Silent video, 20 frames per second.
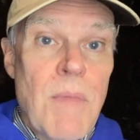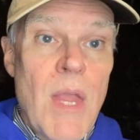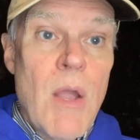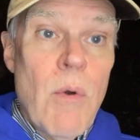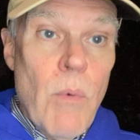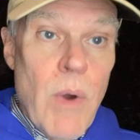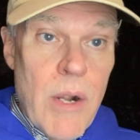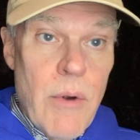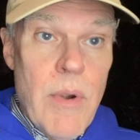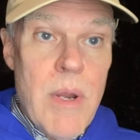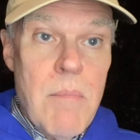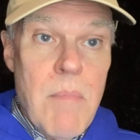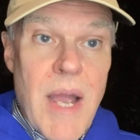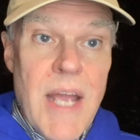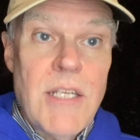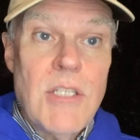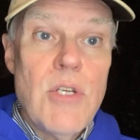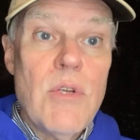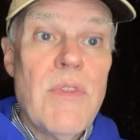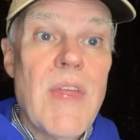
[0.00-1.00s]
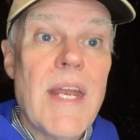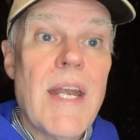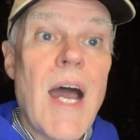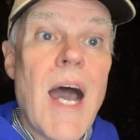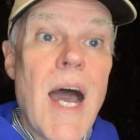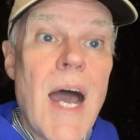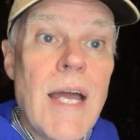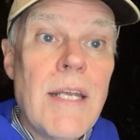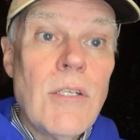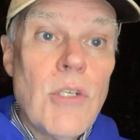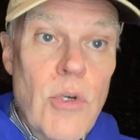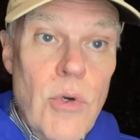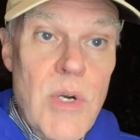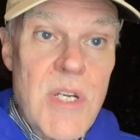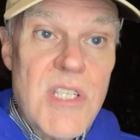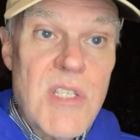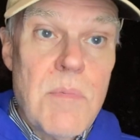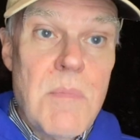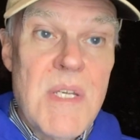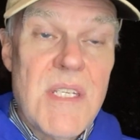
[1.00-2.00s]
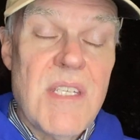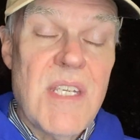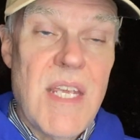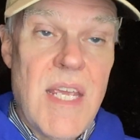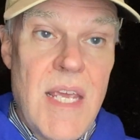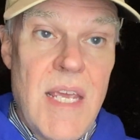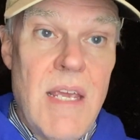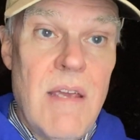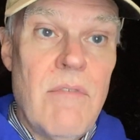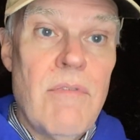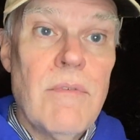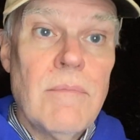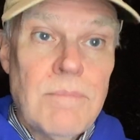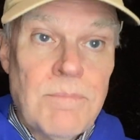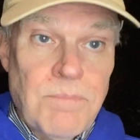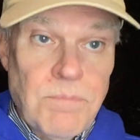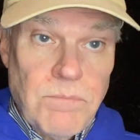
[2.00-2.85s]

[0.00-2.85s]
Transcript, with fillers: I want to remind you that on Christmas Eve,